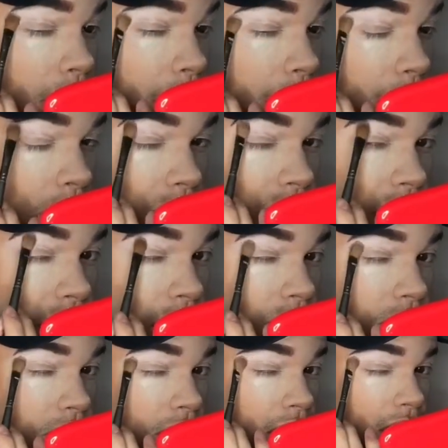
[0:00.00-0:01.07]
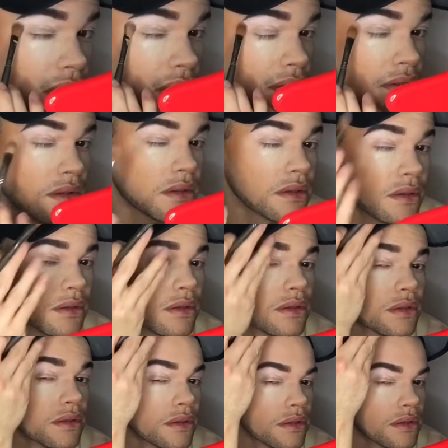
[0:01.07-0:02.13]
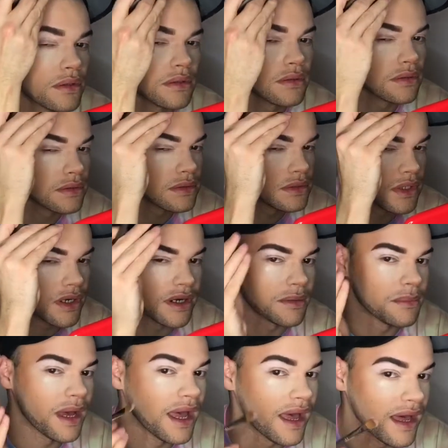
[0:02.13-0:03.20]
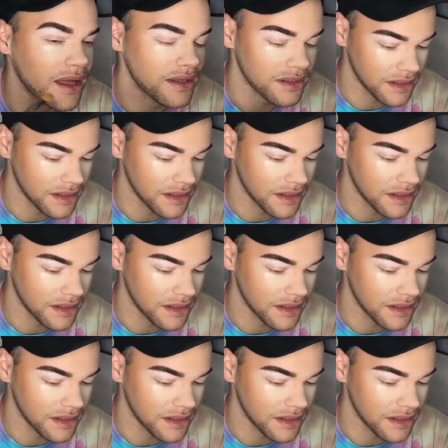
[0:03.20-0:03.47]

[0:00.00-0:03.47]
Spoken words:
put that underneath. Sorry, my hat.